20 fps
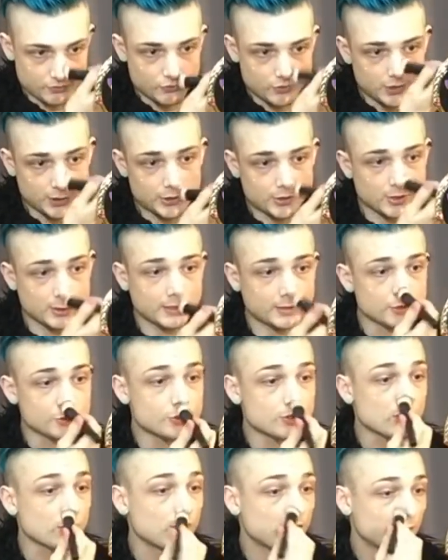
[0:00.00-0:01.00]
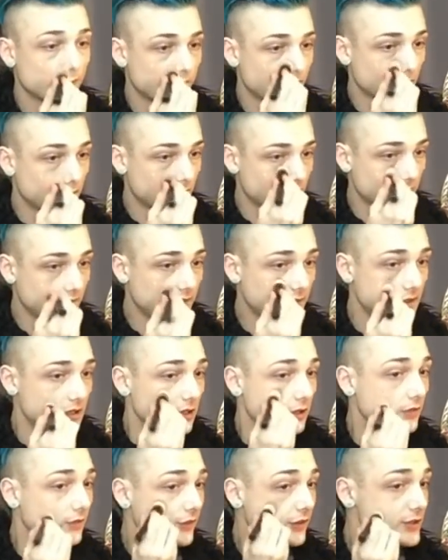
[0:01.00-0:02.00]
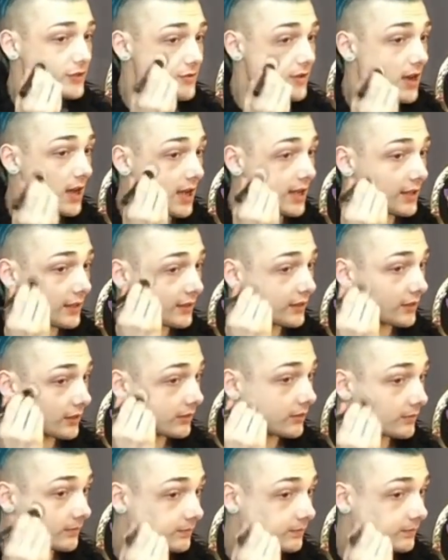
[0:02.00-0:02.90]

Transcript: it's really trying to show off the concealer for you guys.